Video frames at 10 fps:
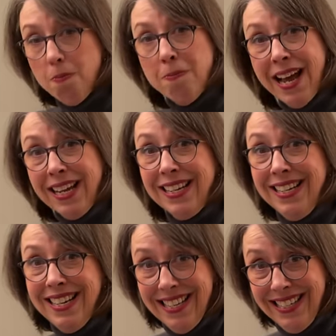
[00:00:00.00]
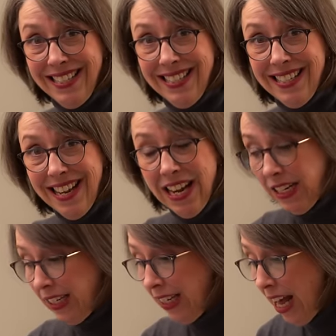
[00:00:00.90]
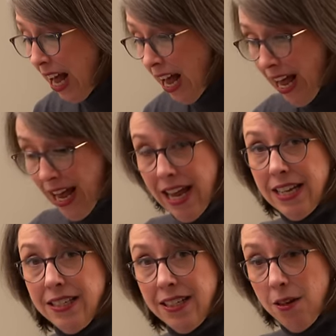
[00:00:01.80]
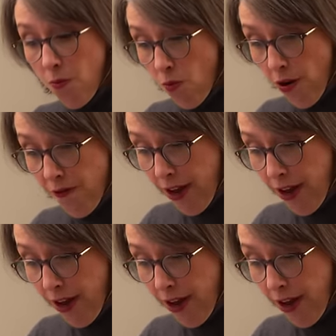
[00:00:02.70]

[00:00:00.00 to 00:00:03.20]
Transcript: my goodness, a lot more